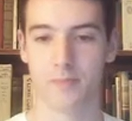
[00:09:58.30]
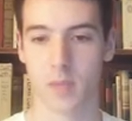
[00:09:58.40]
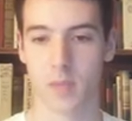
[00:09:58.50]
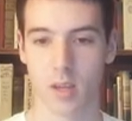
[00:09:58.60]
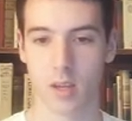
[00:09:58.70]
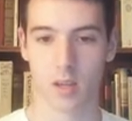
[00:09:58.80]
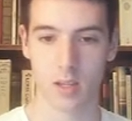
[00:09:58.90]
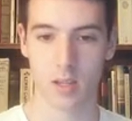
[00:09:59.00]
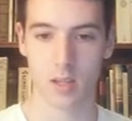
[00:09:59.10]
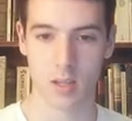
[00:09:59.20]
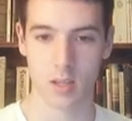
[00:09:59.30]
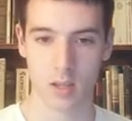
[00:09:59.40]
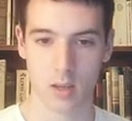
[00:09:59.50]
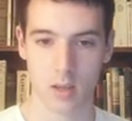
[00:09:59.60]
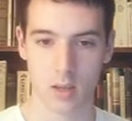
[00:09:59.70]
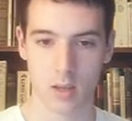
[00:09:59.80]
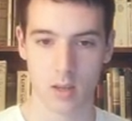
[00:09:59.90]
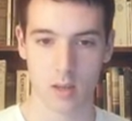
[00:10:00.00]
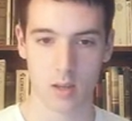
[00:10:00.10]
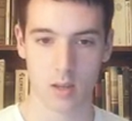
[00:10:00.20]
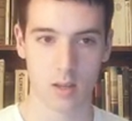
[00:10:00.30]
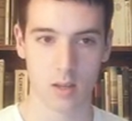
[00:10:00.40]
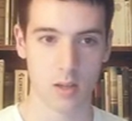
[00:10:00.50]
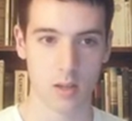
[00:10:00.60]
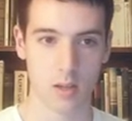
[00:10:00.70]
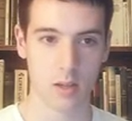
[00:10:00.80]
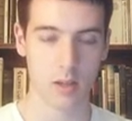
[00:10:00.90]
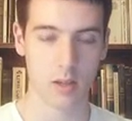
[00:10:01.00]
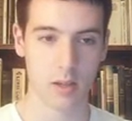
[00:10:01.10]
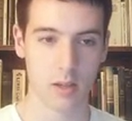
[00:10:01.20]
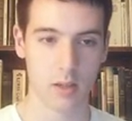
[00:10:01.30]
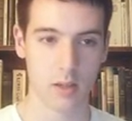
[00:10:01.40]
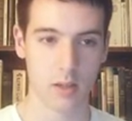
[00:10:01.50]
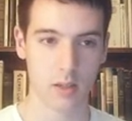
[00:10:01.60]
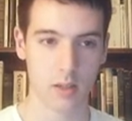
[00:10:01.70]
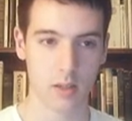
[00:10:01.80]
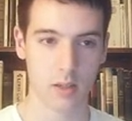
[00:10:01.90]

(silence)